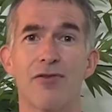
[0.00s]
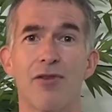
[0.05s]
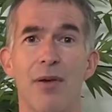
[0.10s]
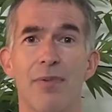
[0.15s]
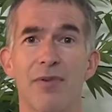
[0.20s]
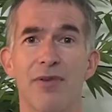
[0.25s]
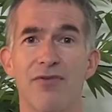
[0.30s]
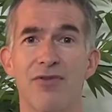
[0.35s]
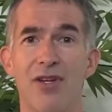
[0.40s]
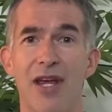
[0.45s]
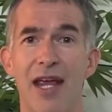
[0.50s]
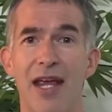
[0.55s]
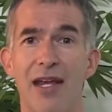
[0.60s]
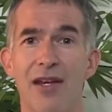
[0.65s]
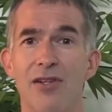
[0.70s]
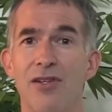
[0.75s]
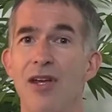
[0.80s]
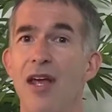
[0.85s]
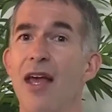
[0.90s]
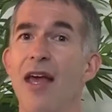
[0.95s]
disruptive
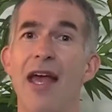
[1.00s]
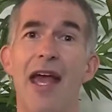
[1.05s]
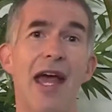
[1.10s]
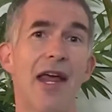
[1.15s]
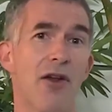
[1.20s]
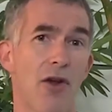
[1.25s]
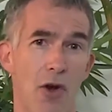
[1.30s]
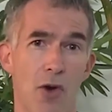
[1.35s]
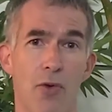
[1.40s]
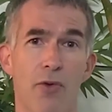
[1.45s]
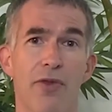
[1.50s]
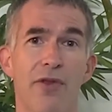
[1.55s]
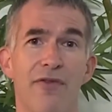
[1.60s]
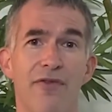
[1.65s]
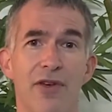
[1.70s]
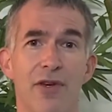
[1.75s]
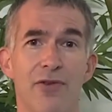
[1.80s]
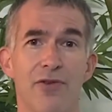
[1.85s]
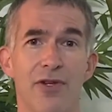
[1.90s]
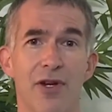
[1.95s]
change and own the
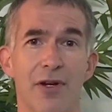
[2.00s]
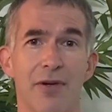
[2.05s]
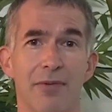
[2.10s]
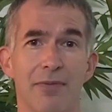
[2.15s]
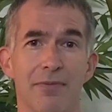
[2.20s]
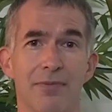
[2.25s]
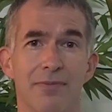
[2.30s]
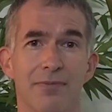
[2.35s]
future.